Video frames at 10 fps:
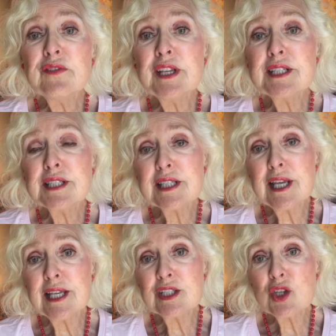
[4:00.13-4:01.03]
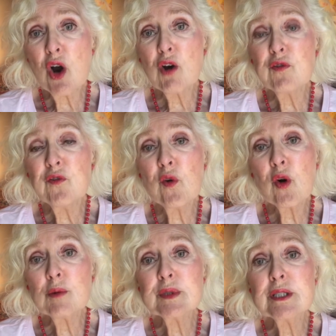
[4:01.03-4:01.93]
these things are
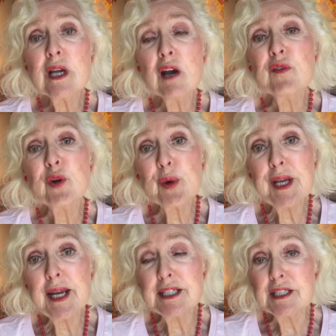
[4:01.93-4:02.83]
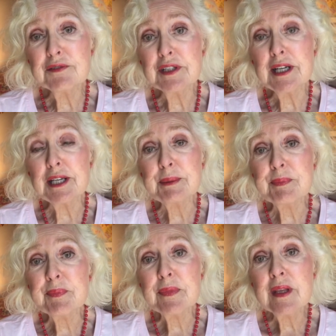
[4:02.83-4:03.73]
forms of creativity.
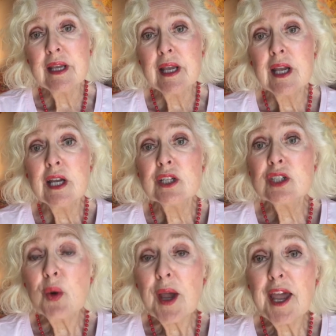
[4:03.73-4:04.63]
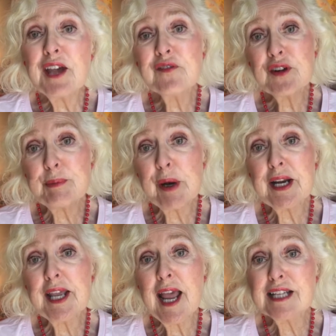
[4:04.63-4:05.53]
So
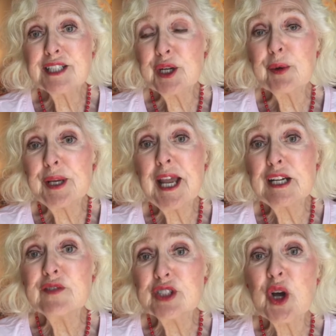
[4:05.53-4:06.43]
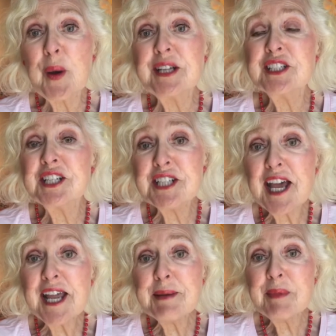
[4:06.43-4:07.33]
everybody has a creative soul. And
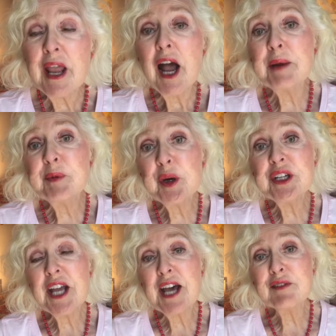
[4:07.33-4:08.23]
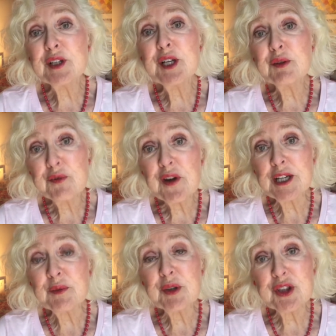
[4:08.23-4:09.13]
today I'm going to have a little
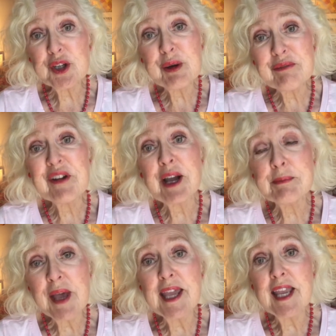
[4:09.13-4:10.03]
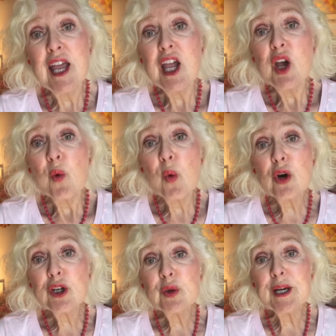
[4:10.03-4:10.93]
fun with you, if I may.
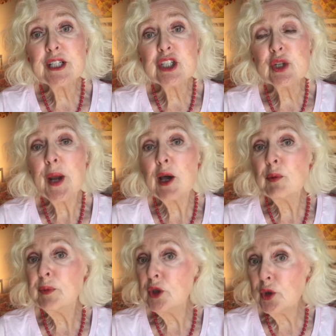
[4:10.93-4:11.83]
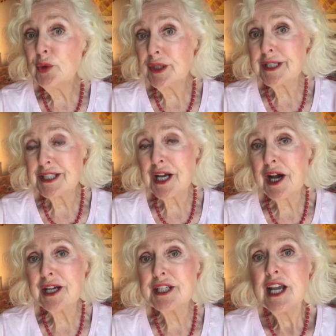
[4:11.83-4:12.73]
We're going to help you
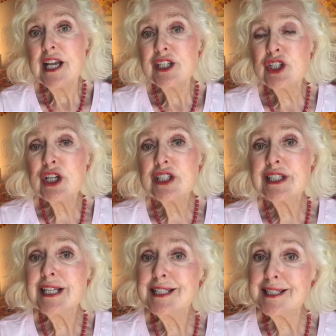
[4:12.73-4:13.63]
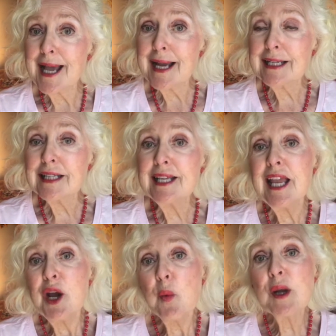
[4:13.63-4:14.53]
decide just
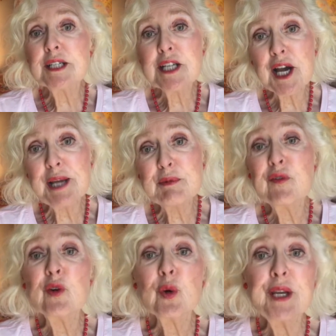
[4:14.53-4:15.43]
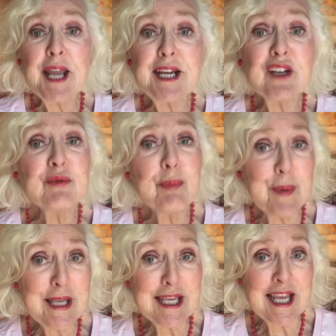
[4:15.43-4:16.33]
exactly what type of creative
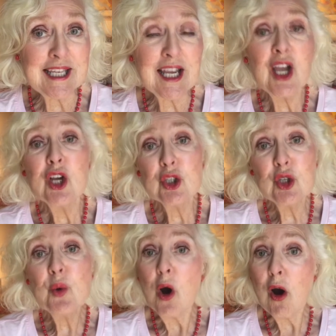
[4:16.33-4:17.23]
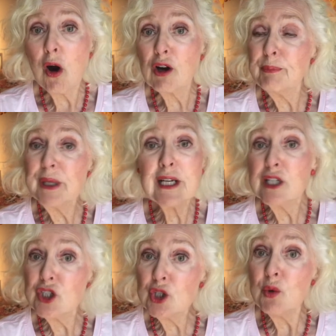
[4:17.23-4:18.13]
being you are,
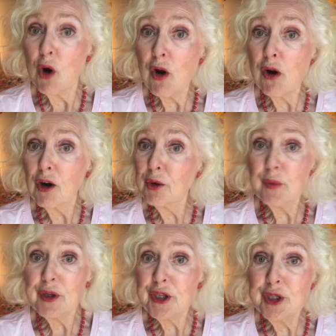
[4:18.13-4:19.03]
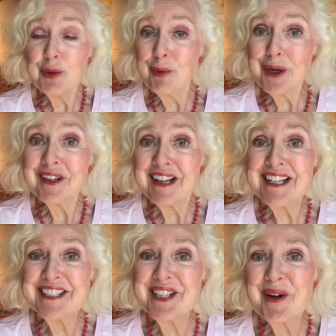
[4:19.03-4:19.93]
because you are, whether you
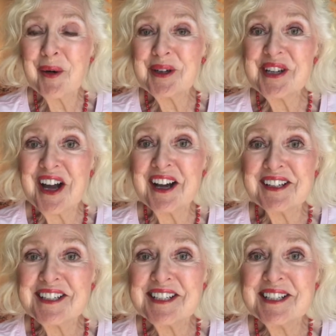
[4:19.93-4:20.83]
realize it or not.